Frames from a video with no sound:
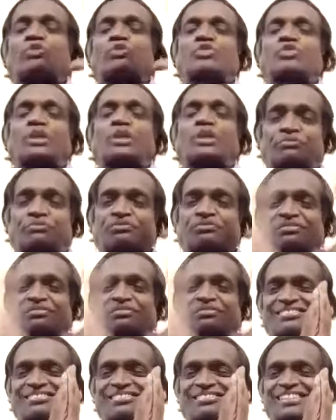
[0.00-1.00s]
yourself.
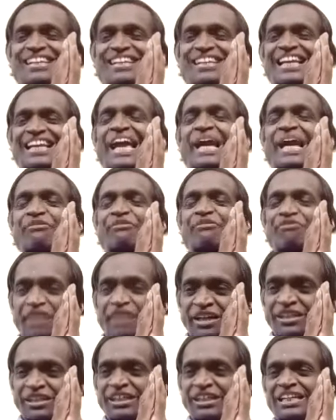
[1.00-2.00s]
And
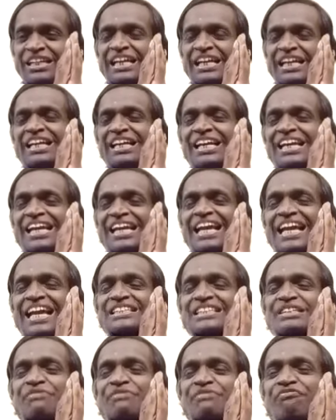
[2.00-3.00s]
finally,
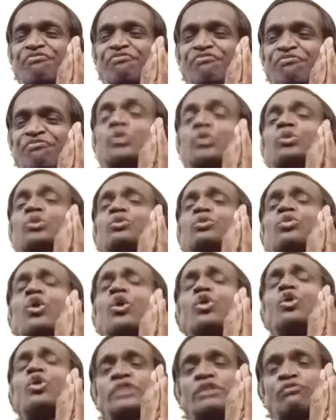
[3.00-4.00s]
as a
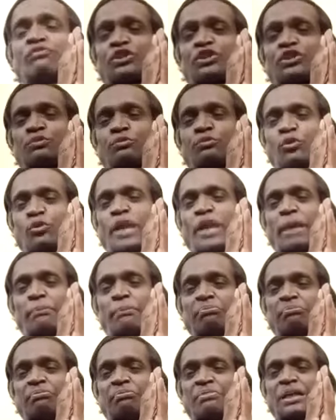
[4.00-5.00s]
closing for this
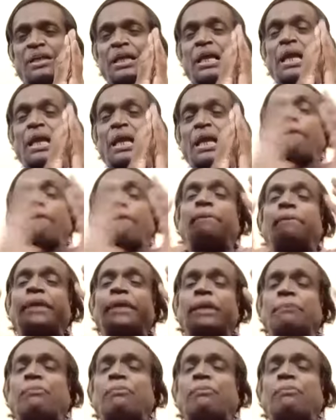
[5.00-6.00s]
program,
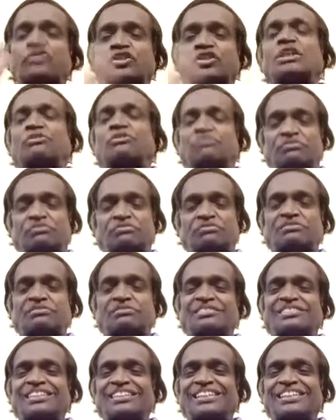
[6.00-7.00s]
be positive.
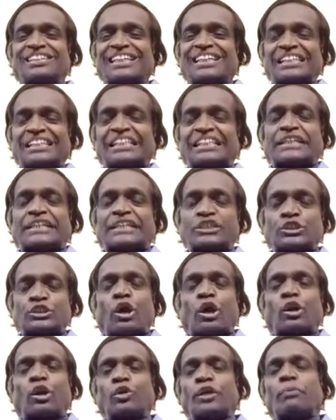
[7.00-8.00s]
That's
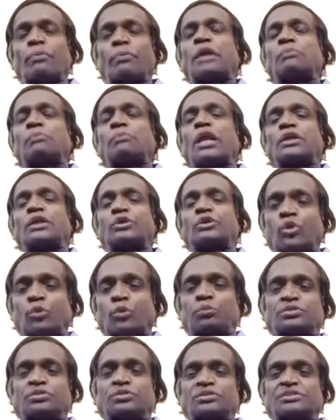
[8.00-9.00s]
not only my blood
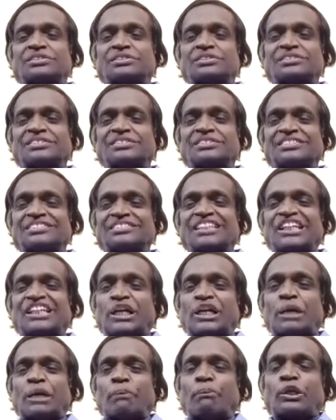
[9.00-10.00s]
group,
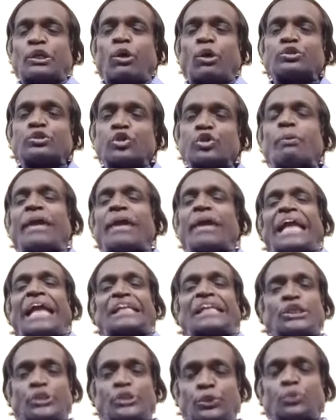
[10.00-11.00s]
but also my
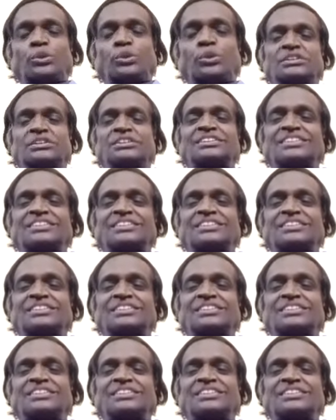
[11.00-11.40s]
attitude.